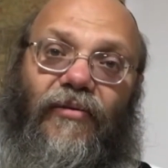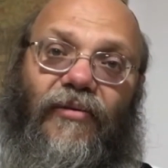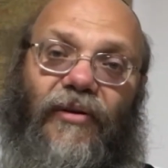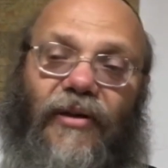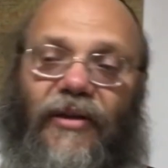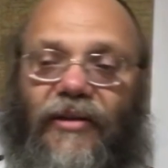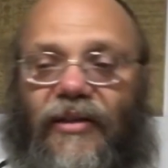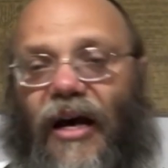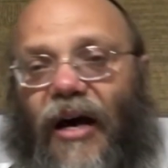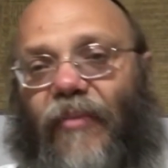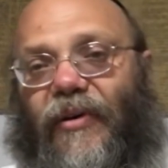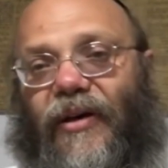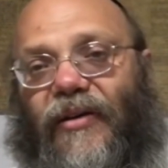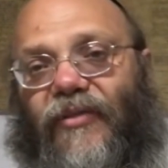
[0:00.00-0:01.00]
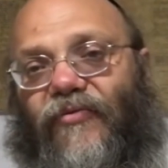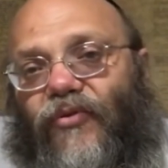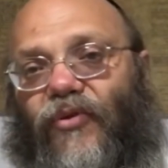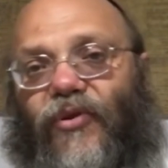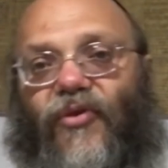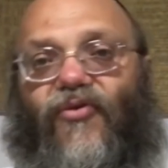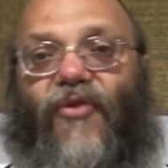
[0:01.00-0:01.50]
is coming
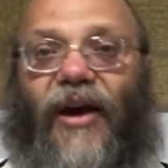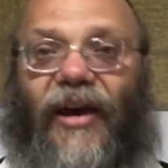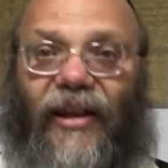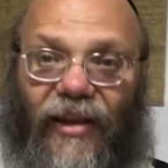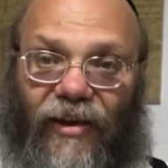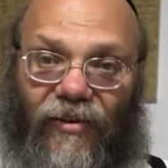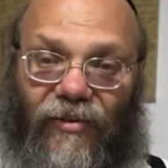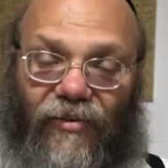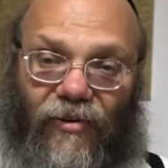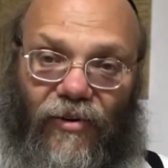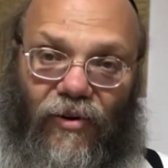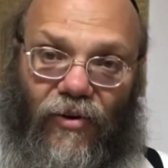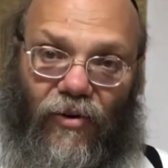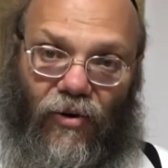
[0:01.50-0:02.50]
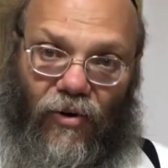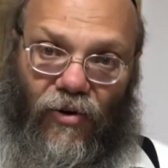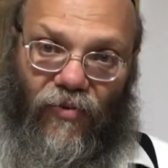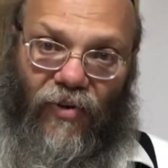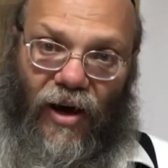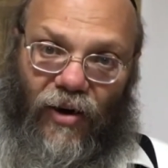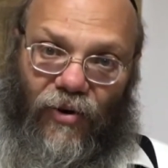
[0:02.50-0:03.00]
for training
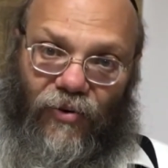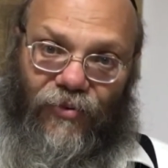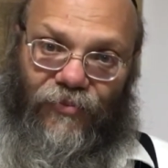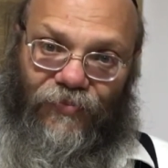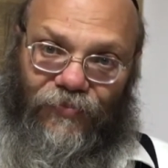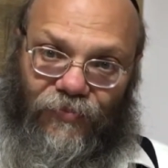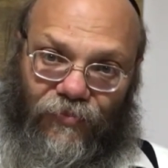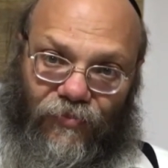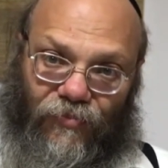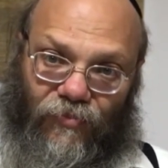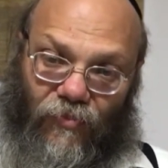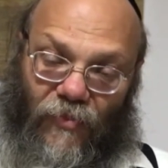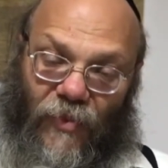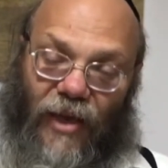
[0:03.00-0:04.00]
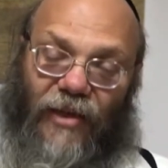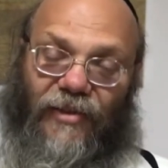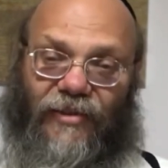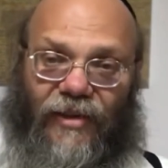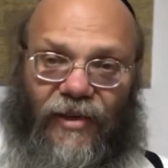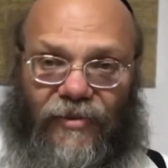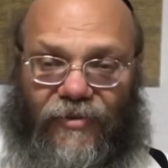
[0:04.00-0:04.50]
of Aaron in his
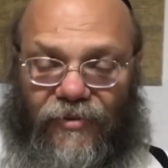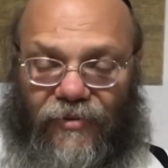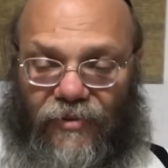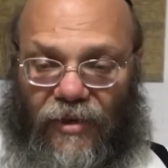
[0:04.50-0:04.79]
sons.